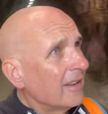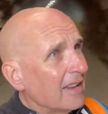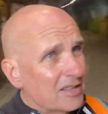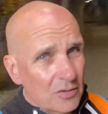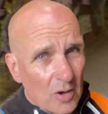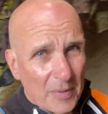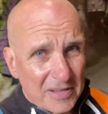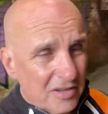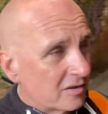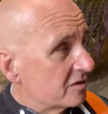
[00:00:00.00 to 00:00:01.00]
It's not a big
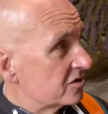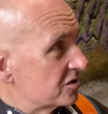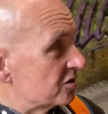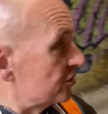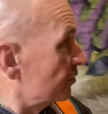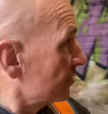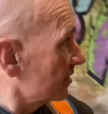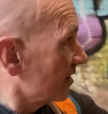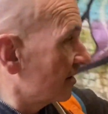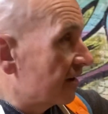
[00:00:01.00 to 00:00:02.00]
tunnel, it's just a short
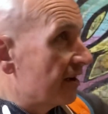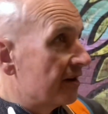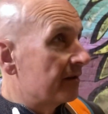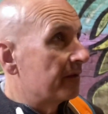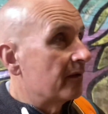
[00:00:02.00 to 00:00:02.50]
kind of curve.